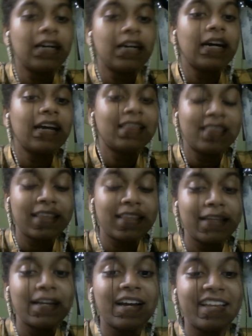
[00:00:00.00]
I
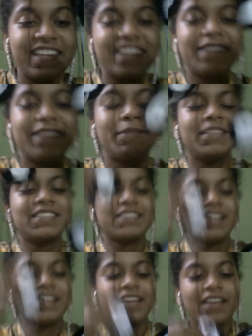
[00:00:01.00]
think I did a
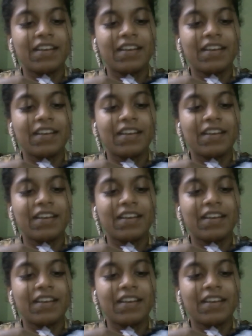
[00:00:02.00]
mistake.